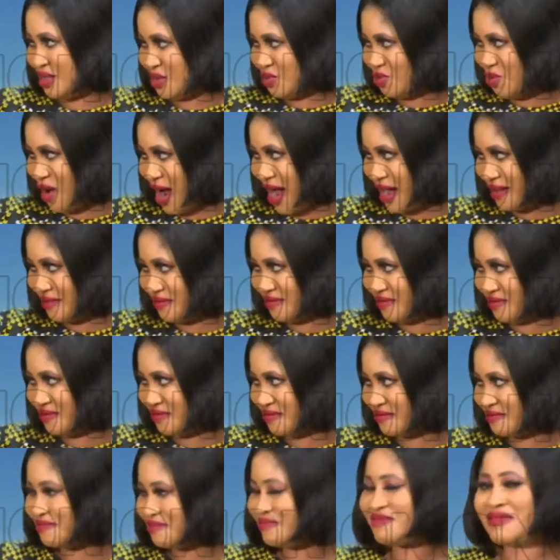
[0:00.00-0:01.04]
The wife. Yeah.
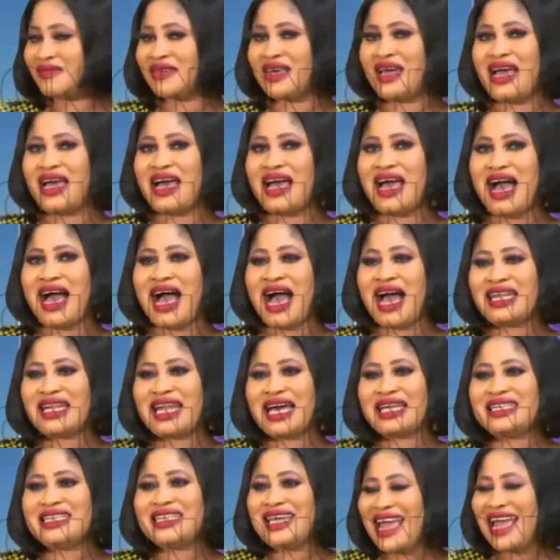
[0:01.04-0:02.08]
And
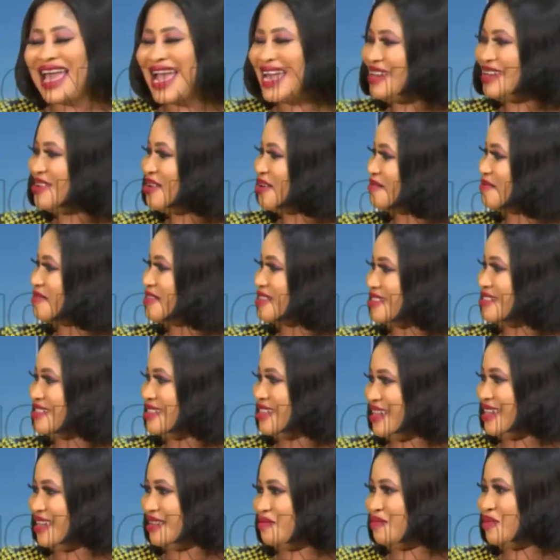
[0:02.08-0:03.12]
at the end of the
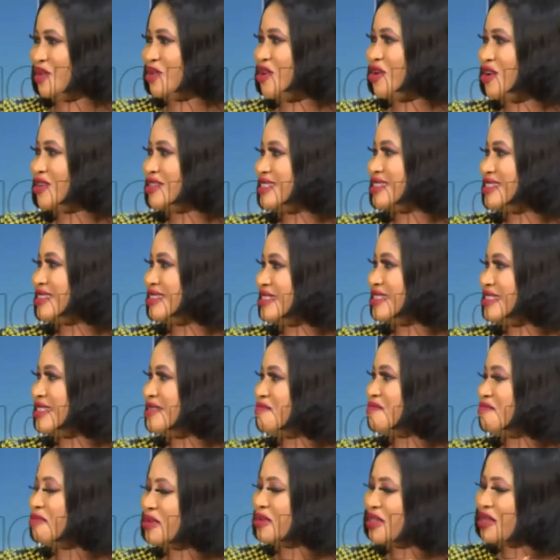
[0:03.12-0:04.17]
day, because the,
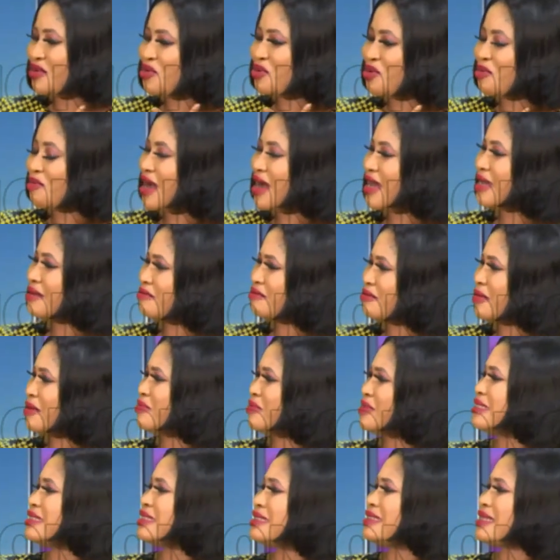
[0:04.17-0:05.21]
the woman
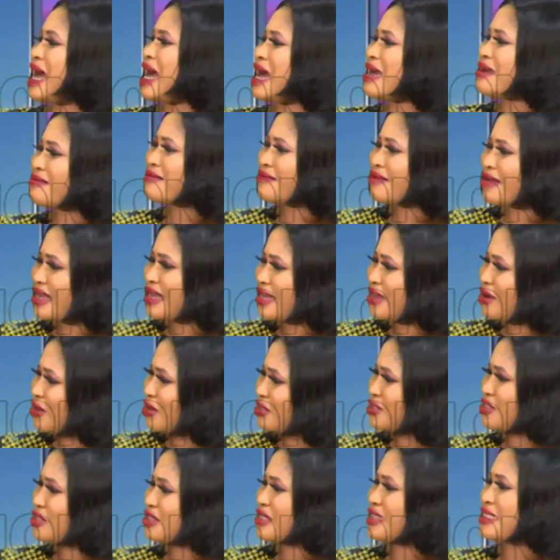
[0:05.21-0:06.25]
maybe is angry or
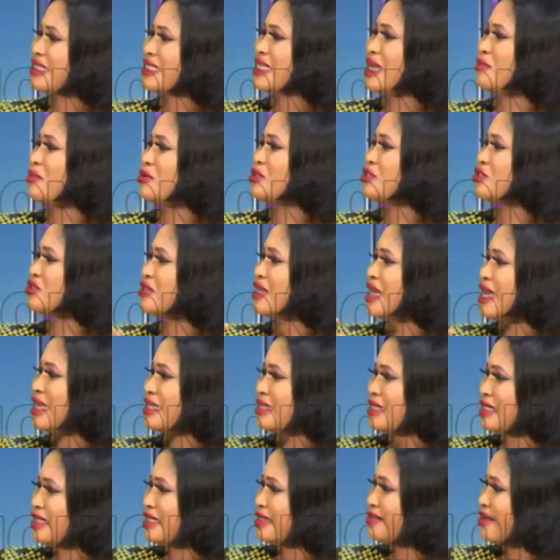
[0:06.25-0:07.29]
is emotional
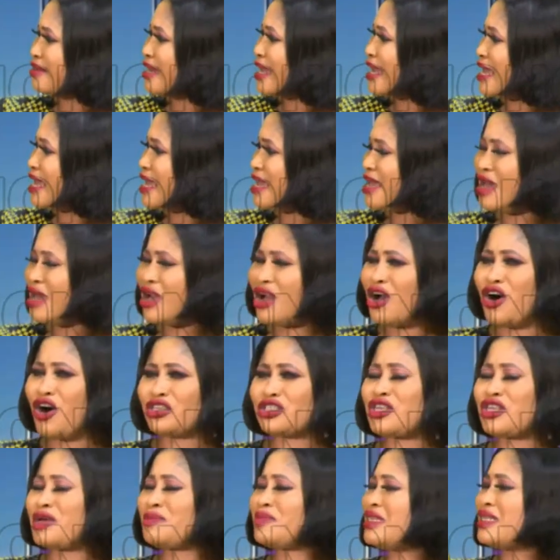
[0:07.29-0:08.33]
delay or
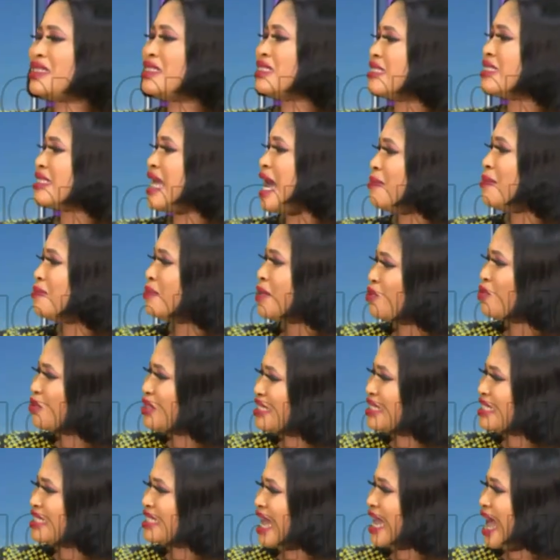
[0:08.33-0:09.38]
something is happening
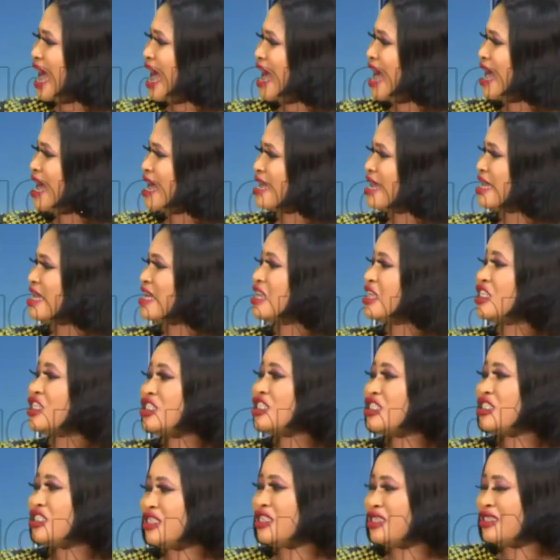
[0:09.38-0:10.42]
within her,
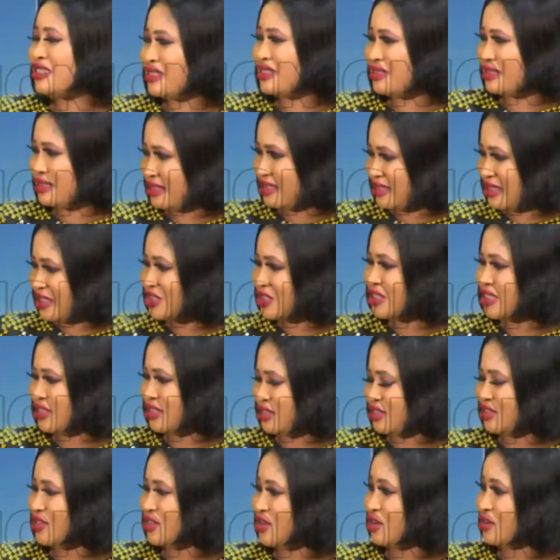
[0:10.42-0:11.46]
she, she
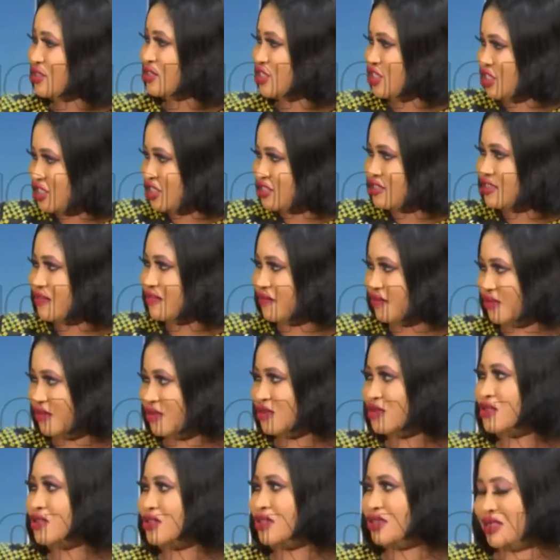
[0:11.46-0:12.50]
you know, she, she refused,
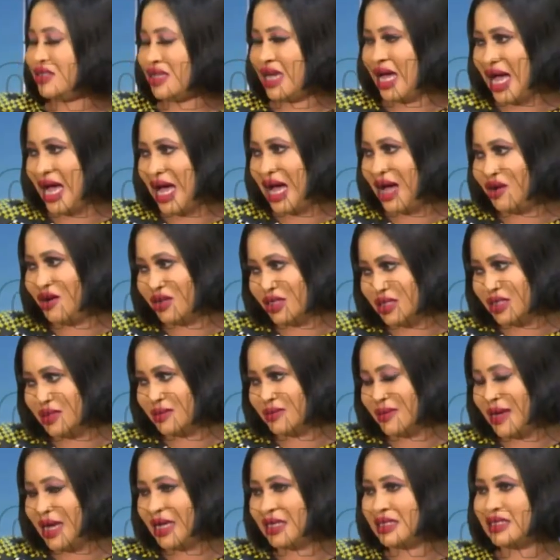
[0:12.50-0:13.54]
refused her
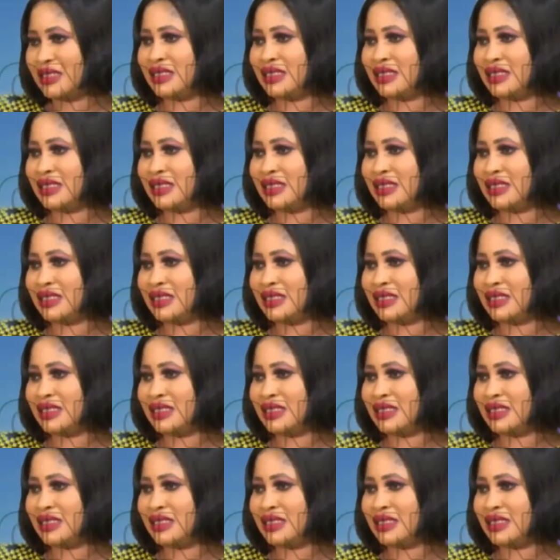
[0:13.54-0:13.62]
husband.